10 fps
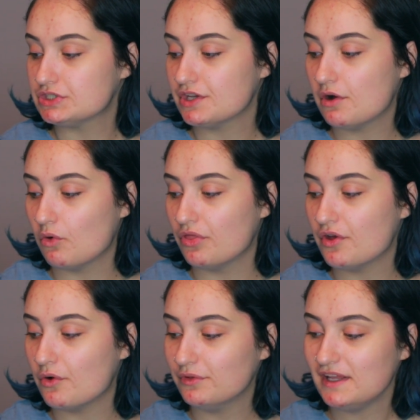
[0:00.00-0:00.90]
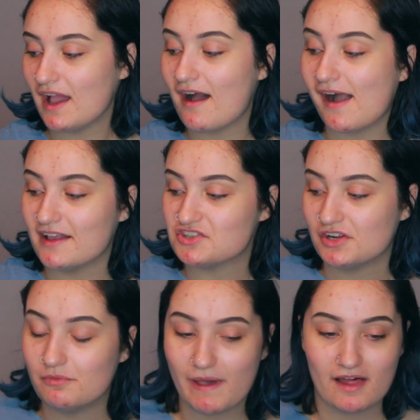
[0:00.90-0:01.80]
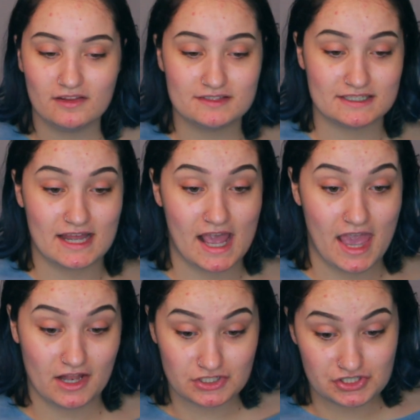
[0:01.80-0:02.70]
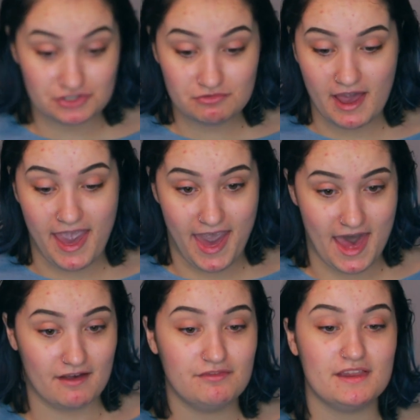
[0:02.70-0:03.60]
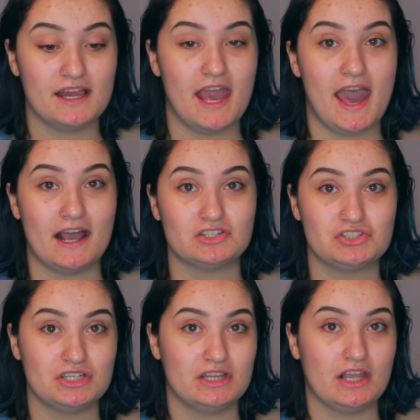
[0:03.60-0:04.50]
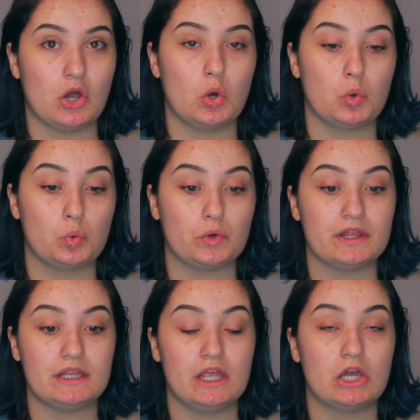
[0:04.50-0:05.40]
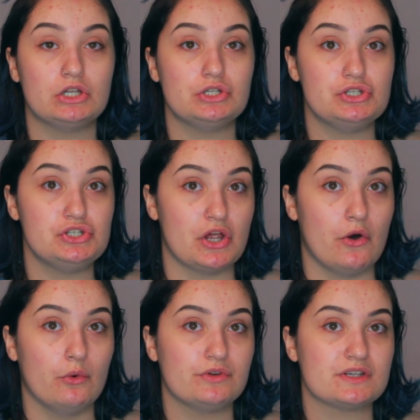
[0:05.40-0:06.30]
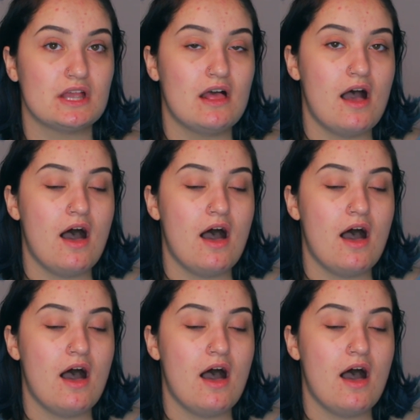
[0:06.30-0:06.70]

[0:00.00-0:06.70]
So the only eyeshadow palettes that I do have that I actually like really don't